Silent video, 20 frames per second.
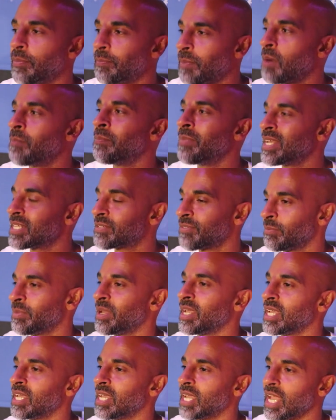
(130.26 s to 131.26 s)
The problem is for
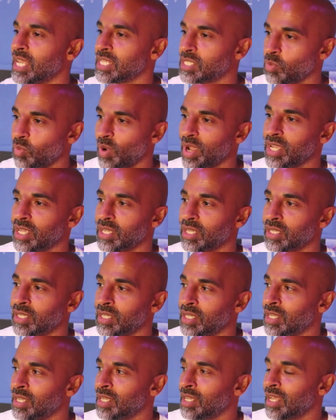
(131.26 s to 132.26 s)
me is the weight.
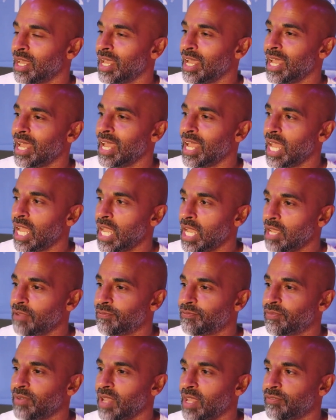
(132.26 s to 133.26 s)

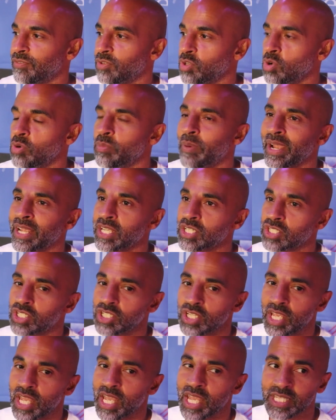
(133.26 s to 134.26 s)
If Eubanks
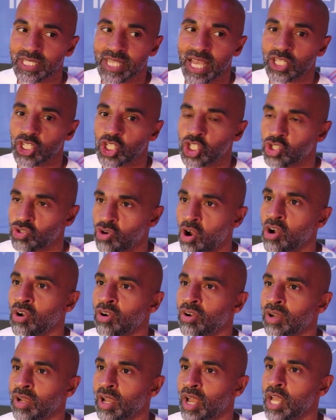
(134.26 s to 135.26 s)
is as strong
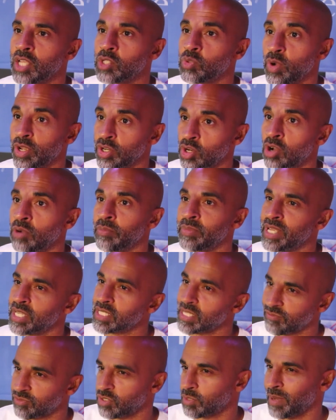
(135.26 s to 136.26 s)
as what he normally
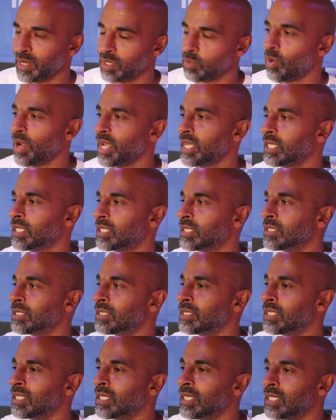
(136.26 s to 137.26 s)
is after he's made the weight,
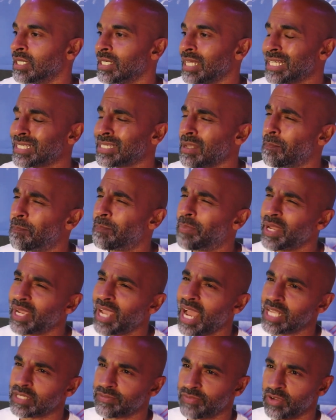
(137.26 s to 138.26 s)
that's a
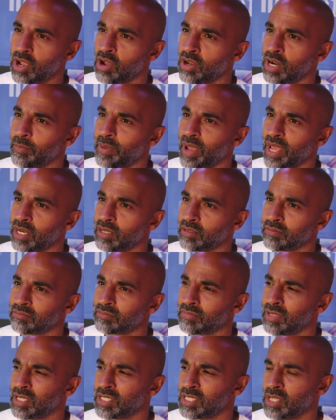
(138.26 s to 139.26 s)
big ask for Conor Benn.
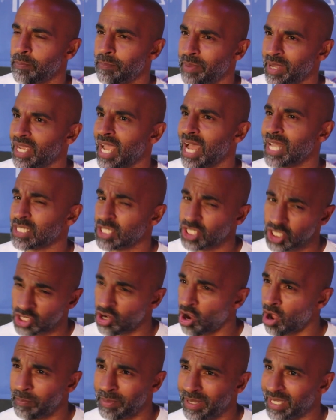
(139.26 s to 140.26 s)
It's a big ask. Because he's
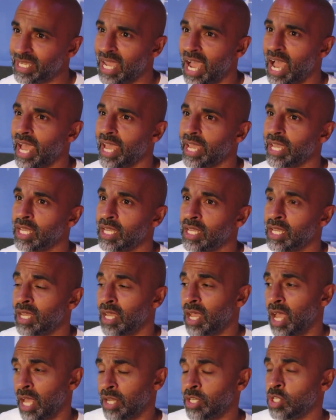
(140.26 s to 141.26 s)
not a big guy.
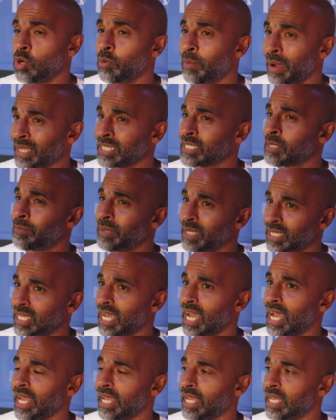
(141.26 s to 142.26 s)
And Eubanks is a big
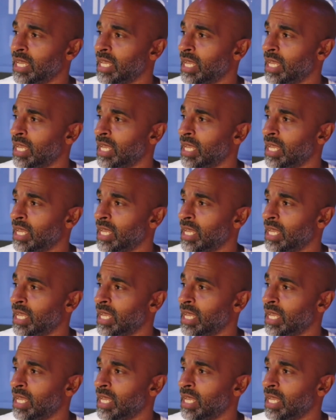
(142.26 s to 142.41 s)
guy.